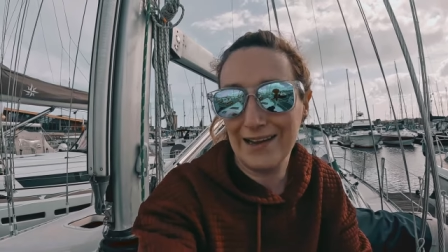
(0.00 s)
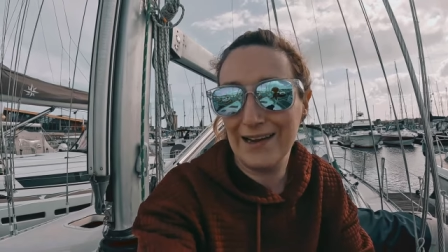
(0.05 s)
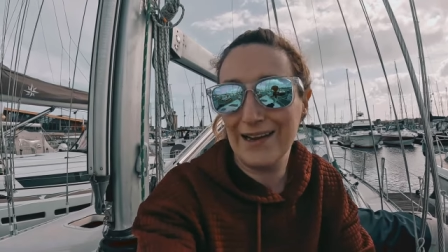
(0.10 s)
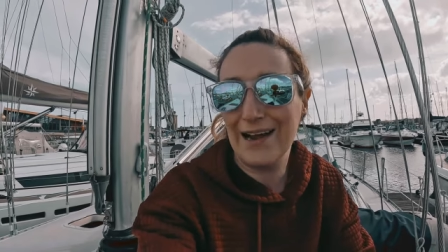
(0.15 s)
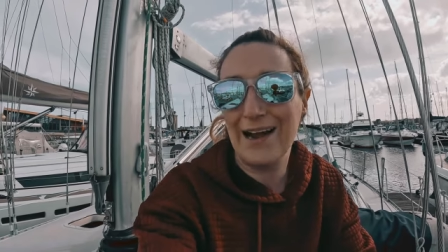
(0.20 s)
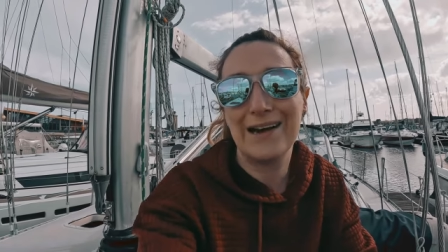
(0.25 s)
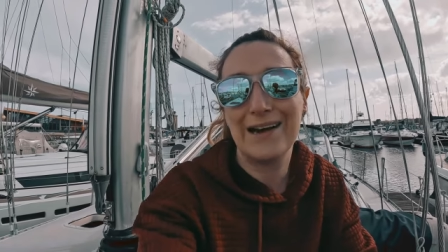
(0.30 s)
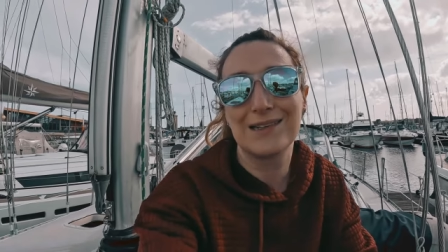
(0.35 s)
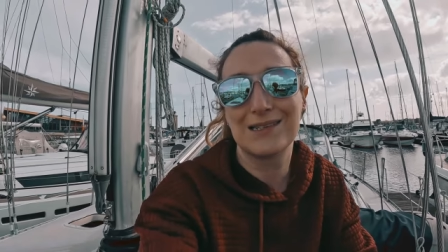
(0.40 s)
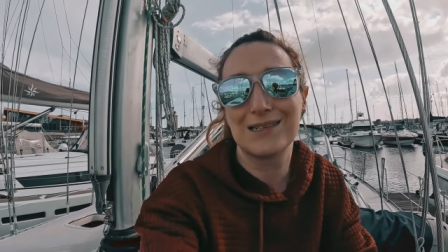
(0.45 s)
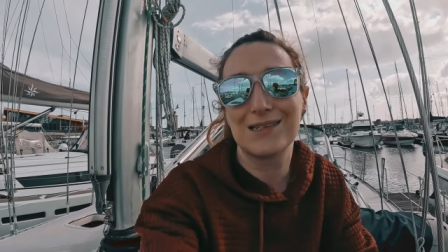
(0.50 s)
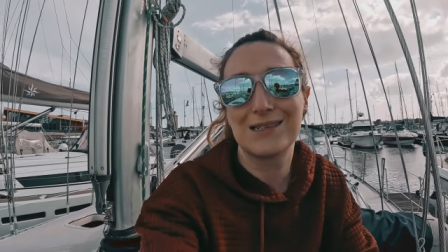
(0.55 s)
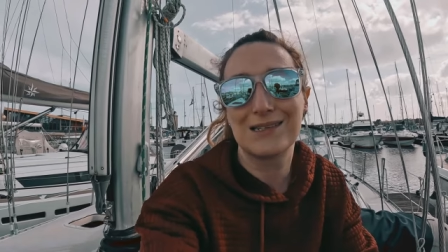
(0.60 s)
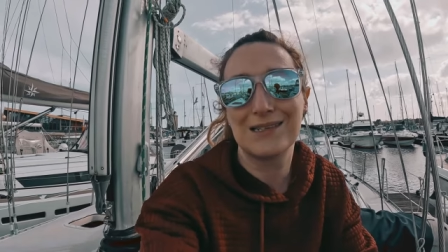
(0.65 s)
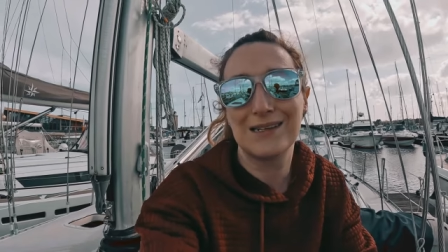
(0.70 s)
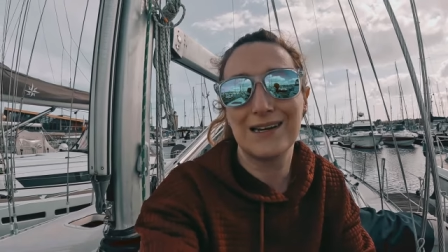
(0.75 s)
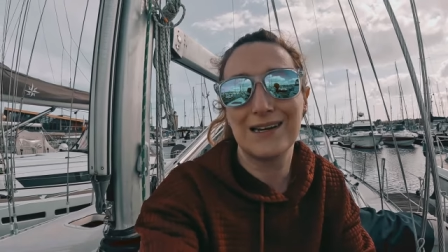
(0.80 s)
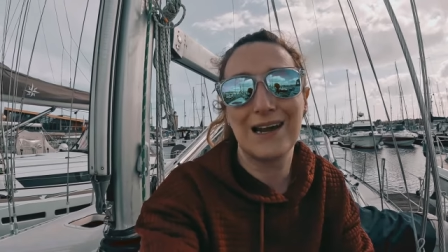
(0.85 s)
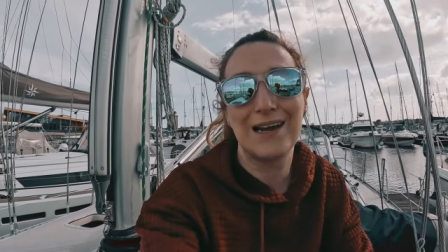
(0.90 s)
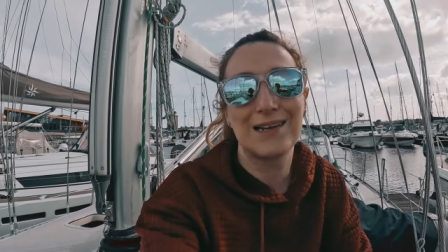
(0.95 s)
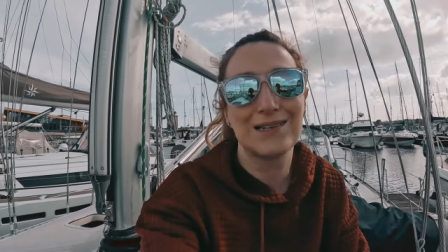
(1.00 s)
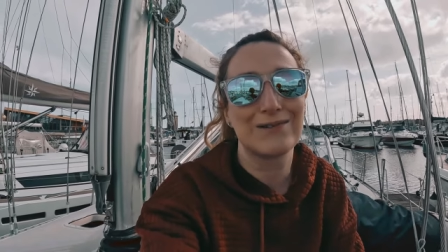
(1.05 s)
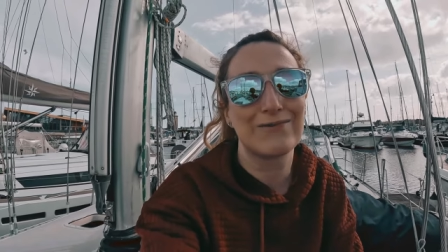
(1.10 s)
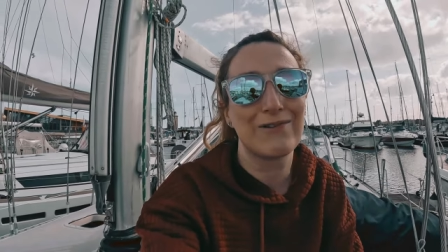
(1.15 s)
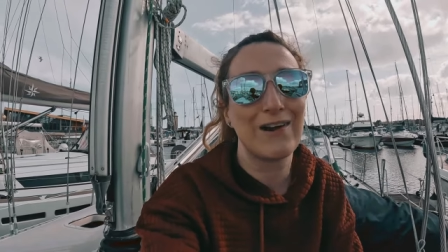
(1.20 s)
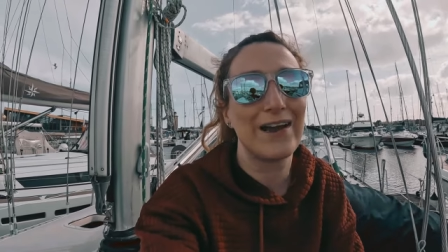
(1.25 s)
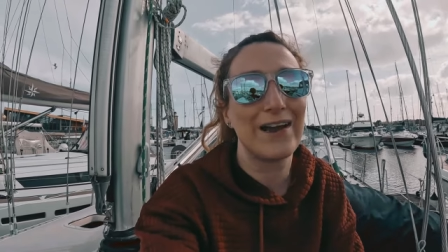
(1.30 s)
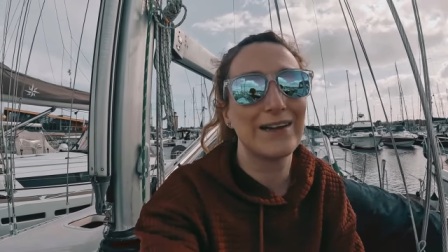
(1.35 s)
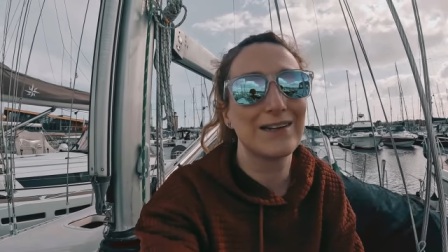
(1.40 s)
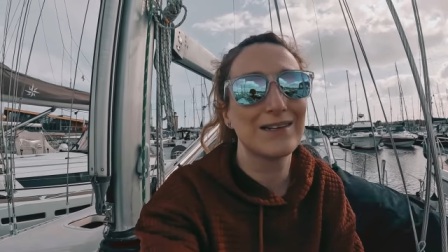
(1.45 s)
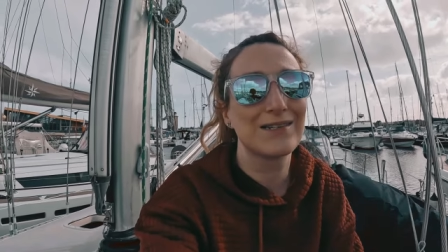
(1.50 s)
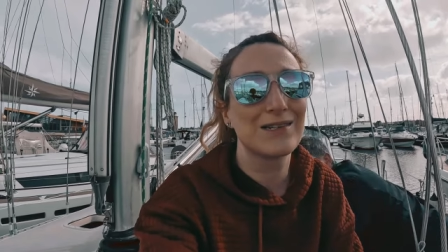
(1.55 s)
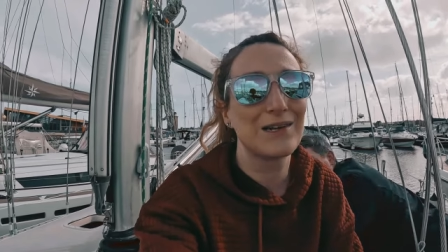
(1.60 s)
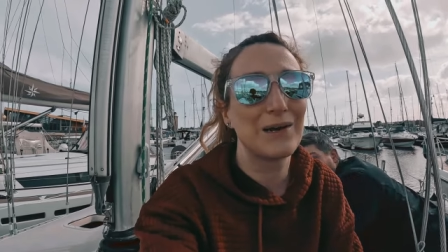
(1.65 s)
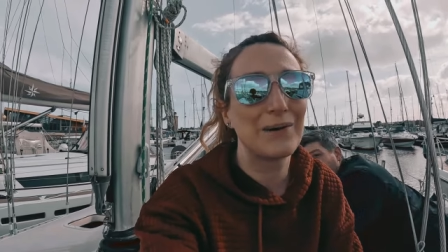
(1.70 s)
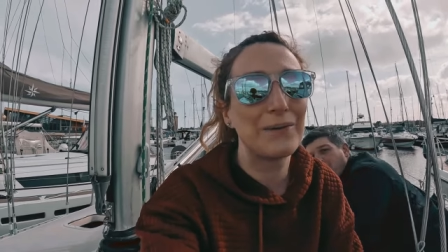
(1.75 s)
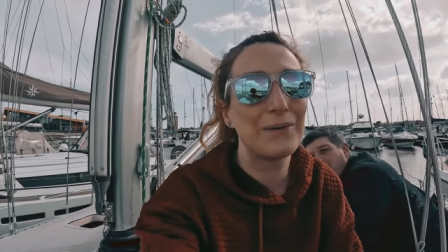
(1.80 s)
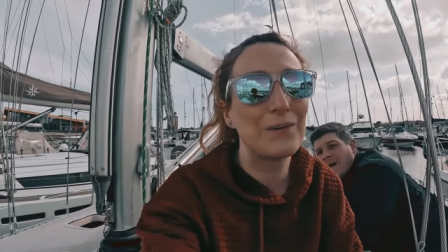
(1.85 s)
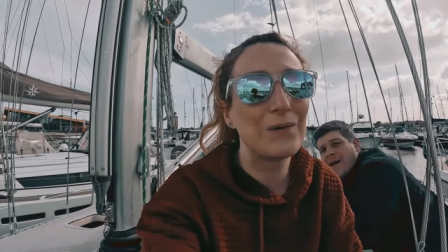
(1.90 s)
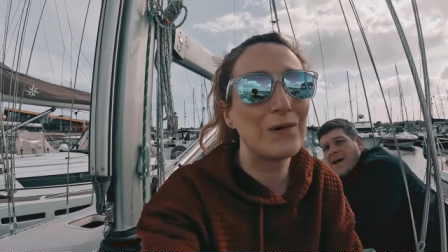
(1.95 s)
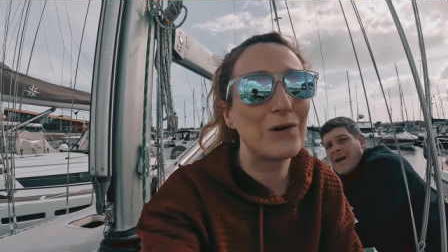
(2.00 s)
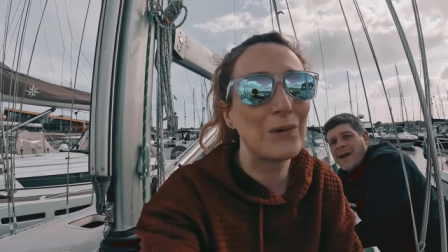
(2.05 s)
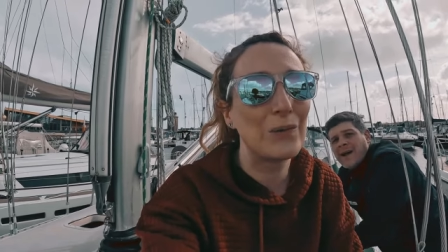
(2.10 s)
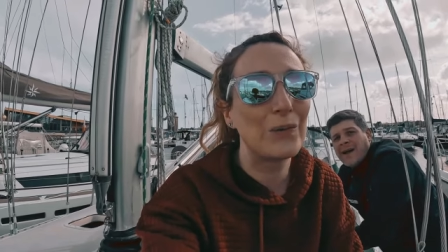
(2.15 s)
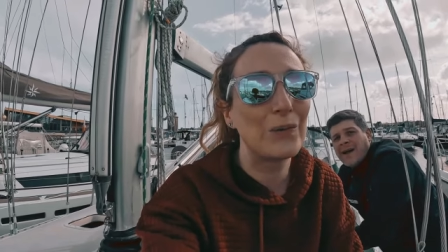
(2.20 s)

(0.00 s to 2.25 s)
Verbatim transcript: it has it has rained so we're,